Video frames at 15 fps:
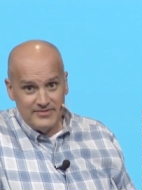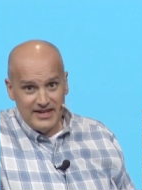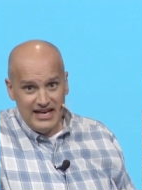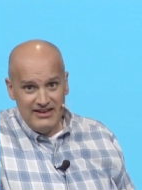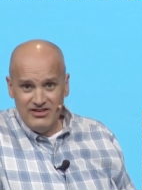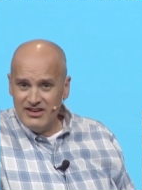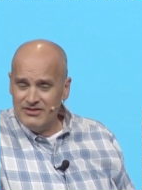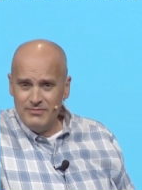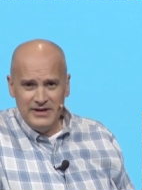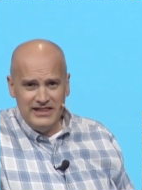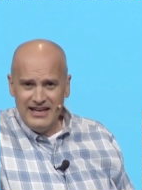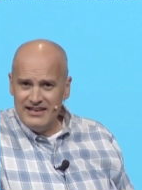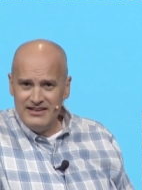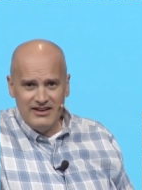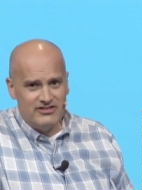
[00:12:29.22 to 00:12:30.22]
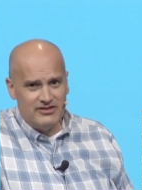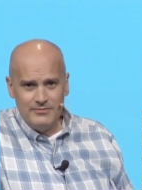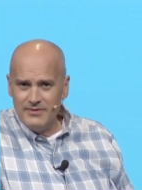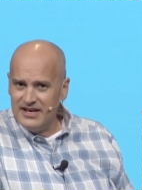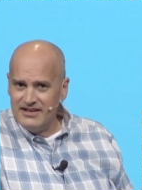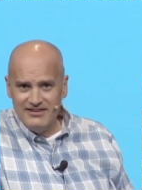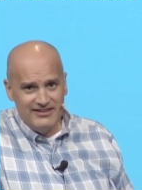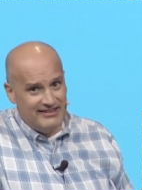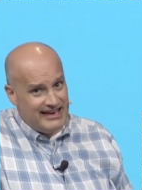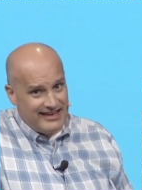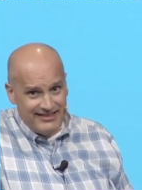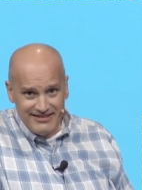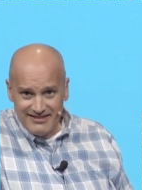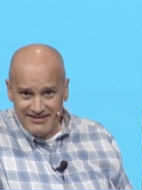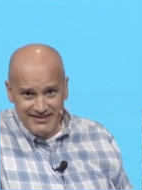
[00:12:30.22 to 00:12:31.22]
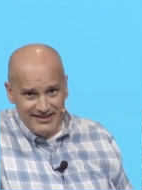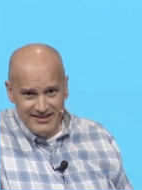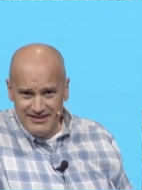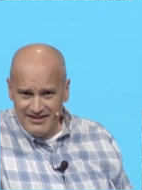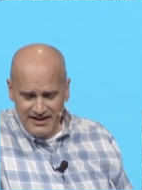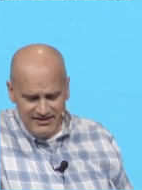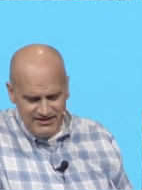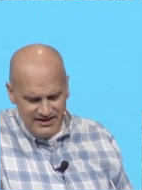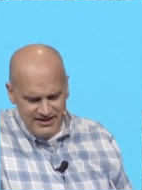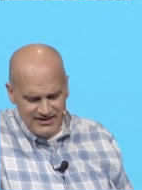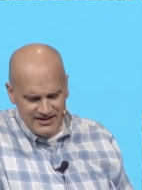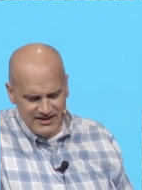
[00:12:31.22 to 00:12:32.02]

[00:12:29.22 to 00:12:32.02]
He says, but that doesn't make sense, does it?